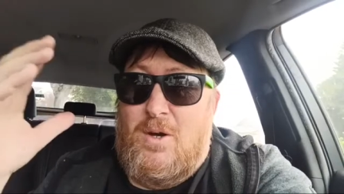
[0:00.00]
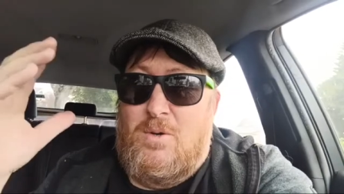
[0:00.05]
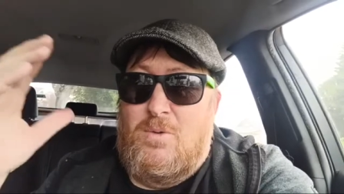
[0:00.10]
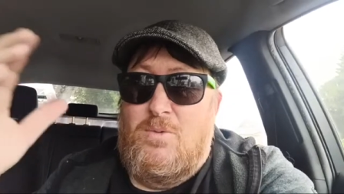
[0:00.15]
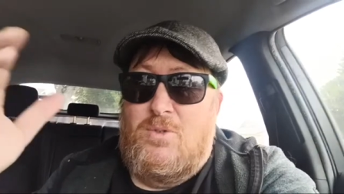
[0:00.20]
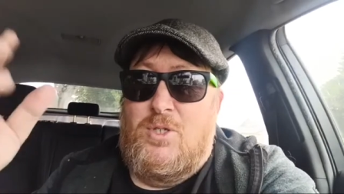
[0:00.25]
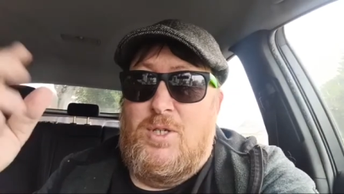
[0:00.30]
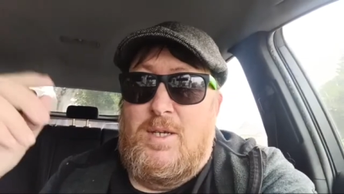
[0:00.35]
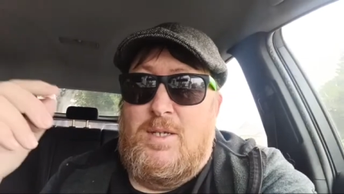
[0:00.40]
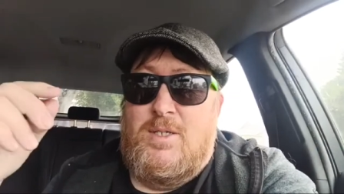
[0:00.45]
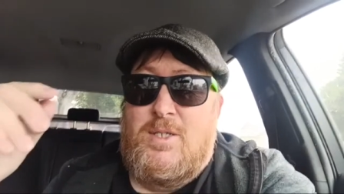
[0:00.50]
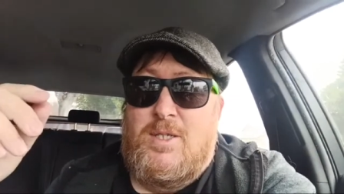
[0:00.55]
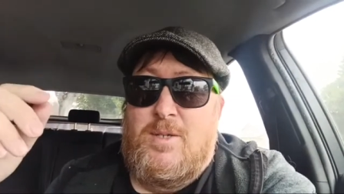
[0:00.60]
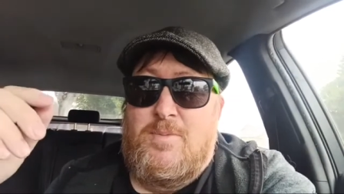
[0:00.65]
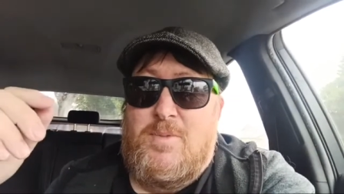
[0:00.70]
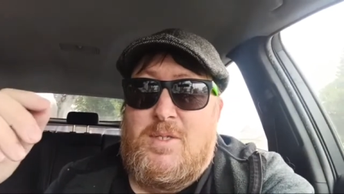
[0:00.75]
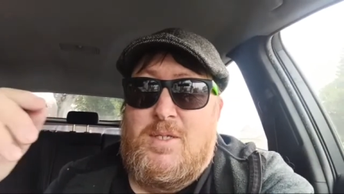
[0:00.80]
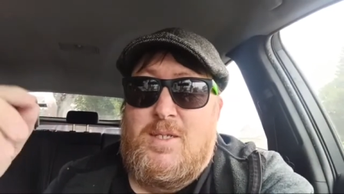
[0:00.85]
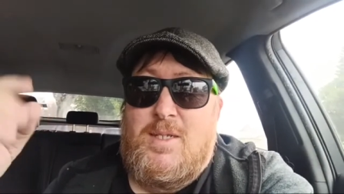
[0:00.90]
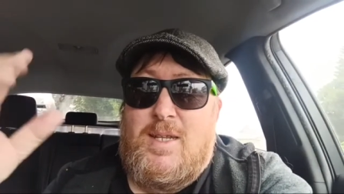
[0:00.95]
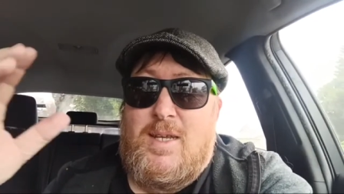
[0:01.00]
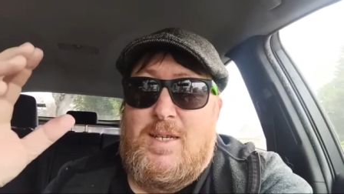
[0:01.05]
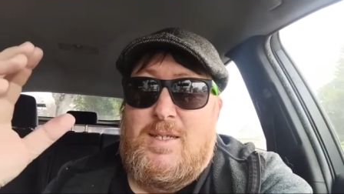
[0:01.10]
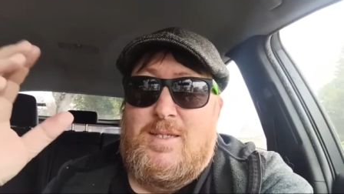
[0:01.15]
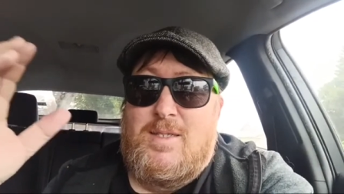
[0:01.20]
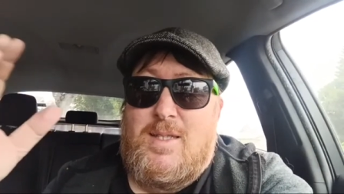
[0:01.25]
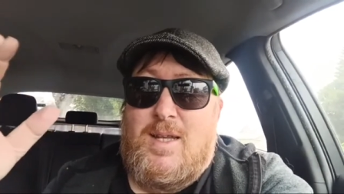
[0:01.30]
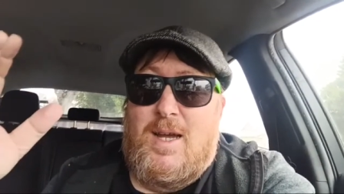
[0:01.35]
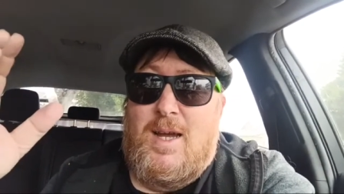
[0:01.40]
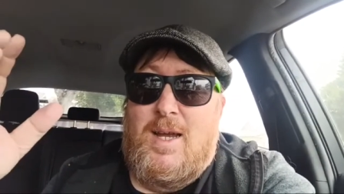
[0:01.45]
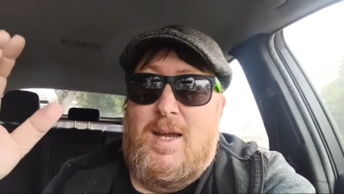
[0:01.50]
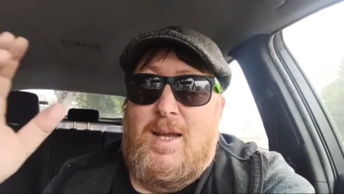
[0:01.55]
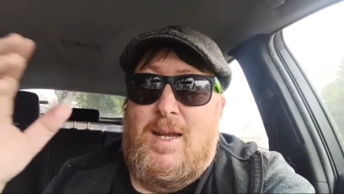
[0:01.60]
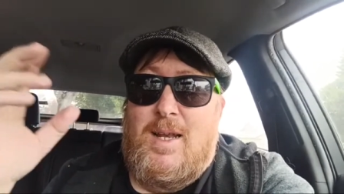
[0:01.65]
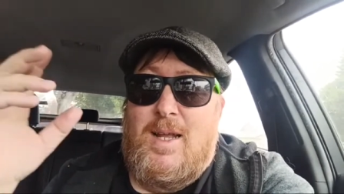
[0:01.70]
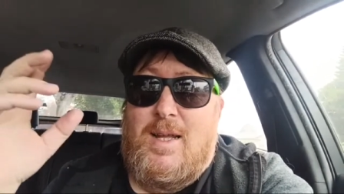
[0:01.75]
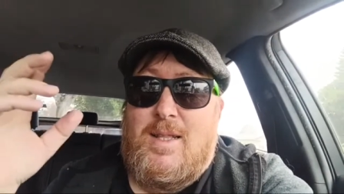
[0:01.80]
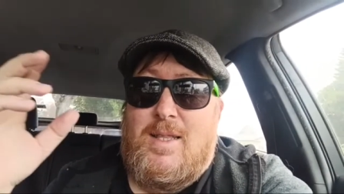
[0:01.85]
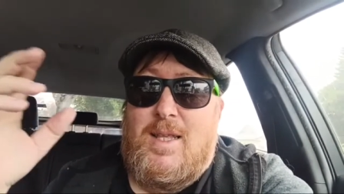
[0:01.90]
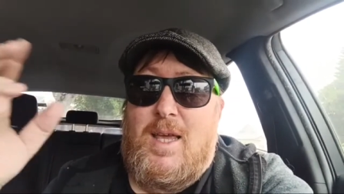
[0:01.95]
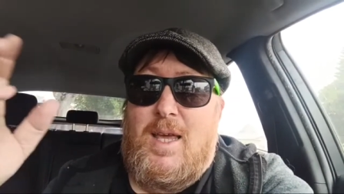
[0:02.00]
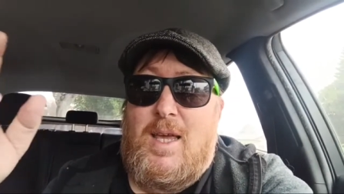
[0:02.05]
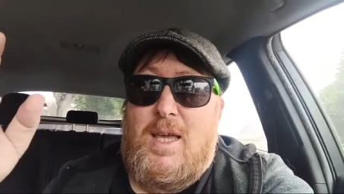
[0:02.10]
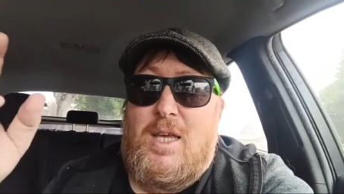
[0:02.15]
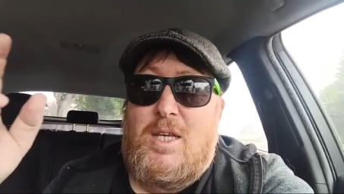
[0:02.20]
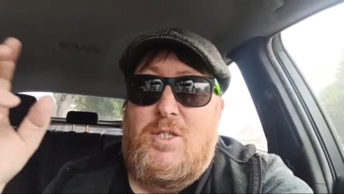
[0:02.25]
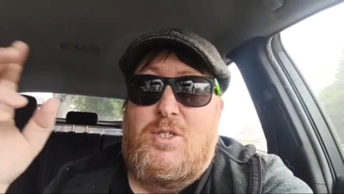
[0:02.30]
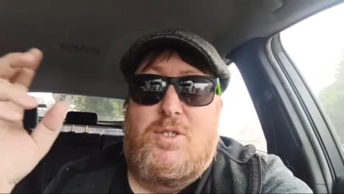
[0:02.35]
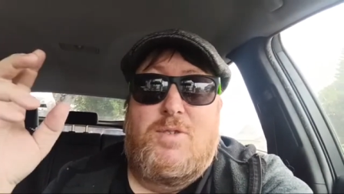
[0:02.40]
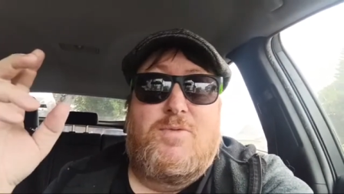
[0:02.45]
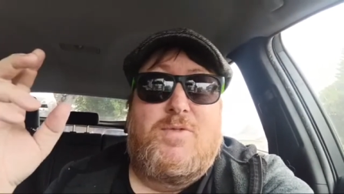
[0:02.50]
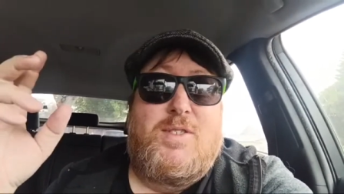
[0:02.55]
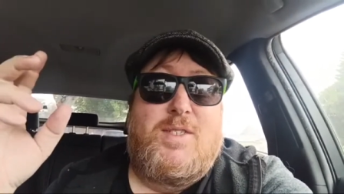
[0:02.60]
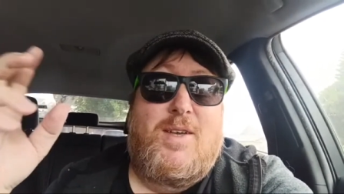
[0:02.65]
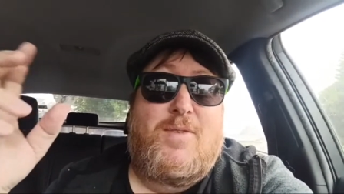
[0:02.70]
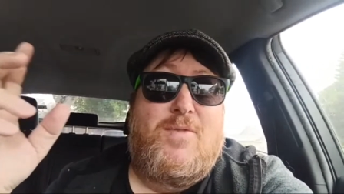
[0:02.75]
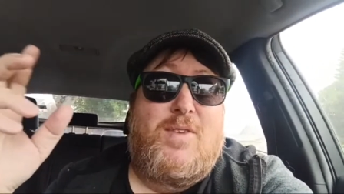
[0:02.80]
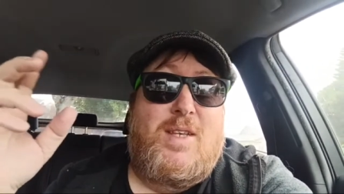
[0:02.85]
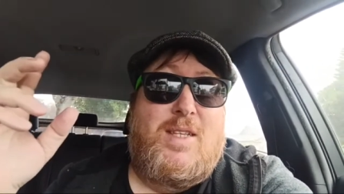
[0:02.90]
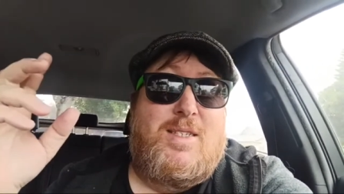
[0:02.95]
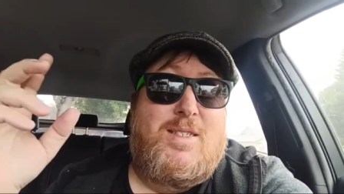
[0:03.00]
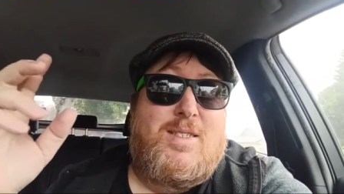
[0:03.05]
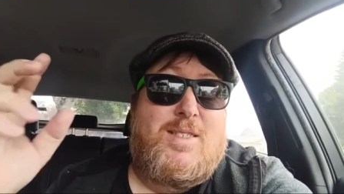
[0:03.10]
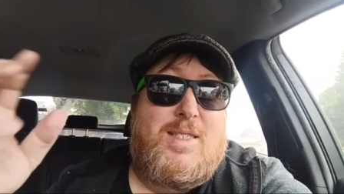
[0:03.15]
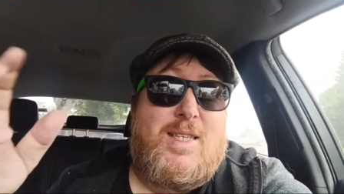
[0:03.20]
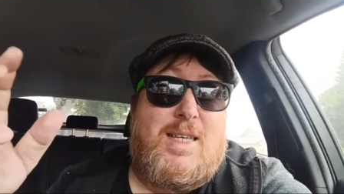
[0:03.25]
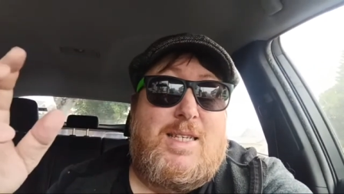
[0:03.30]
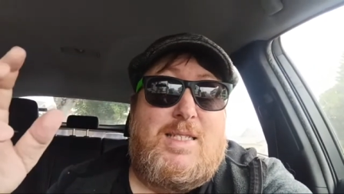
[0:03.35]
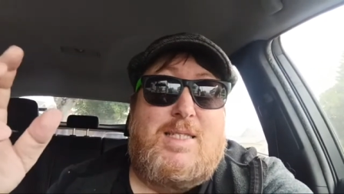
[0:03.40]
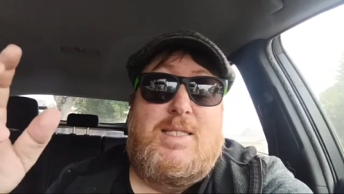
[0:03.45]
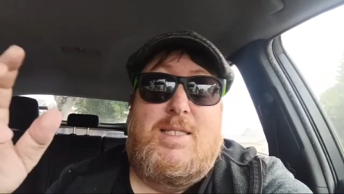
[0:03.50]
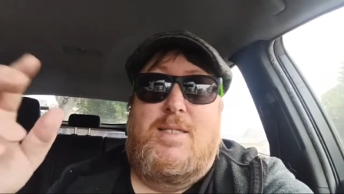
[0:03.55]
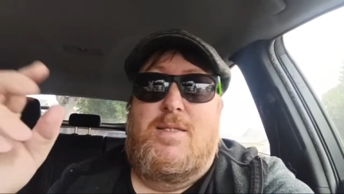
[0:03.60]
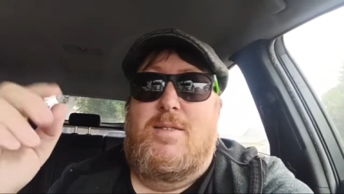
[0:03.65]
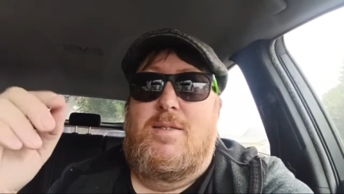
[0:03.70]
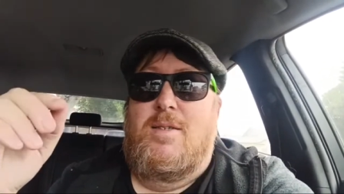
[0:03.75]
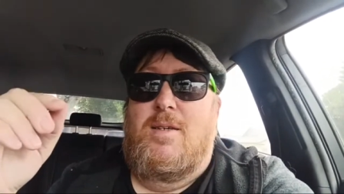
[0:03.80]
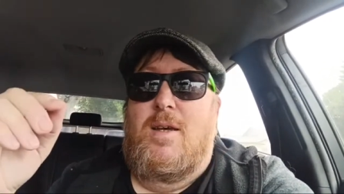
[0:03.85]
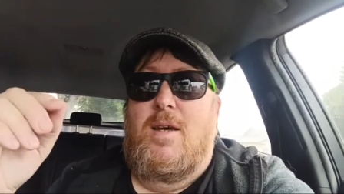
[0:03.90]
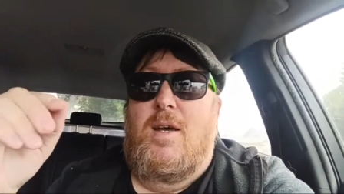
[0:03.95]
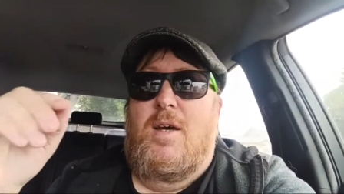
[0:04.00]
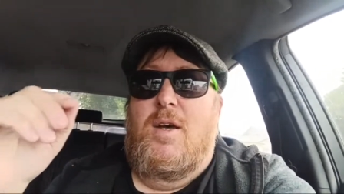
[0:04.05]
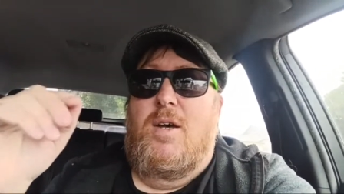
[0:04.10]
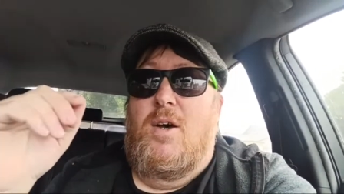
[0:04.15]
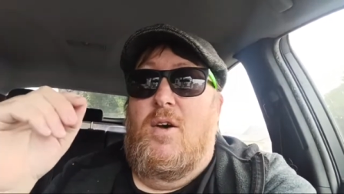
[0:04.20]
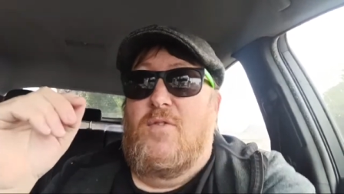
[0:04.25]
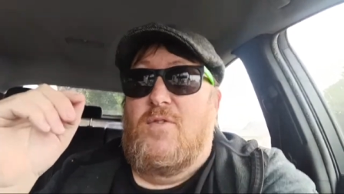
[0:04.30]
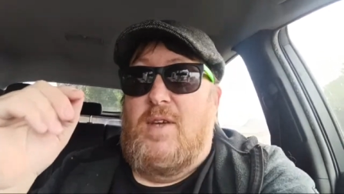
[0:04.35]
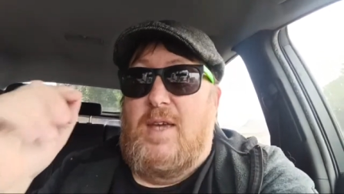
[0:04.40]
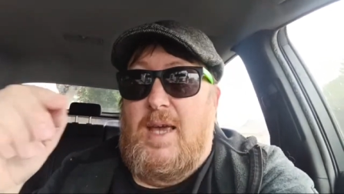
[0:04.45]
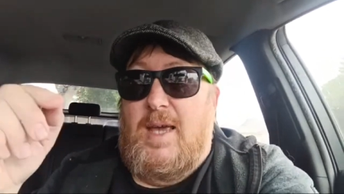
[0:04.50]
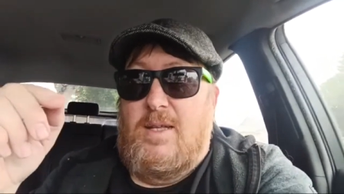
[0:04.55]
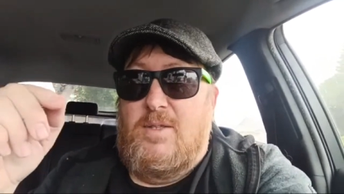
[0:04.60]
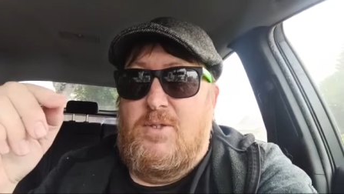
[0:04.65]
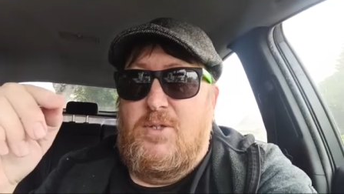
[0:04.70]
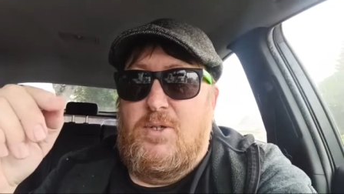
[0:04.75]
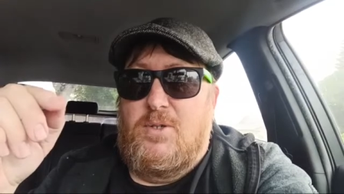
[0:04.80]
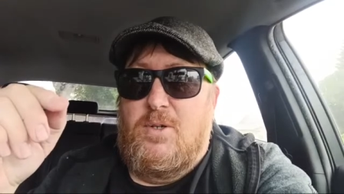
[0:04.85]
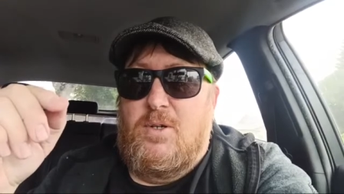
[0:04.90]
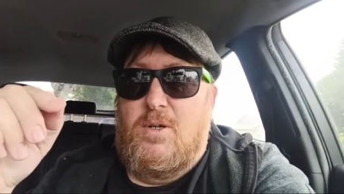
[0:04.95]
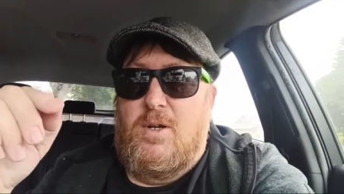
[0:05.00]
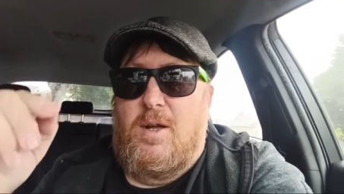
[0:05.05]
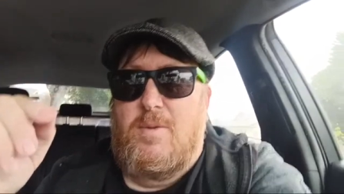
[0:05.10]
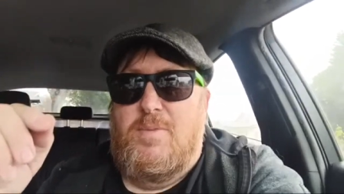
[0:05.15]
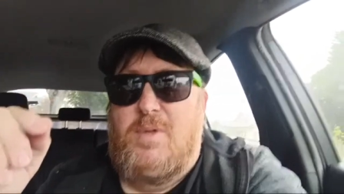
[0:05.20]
OJ Simpson has died at the age of 76 of cancer.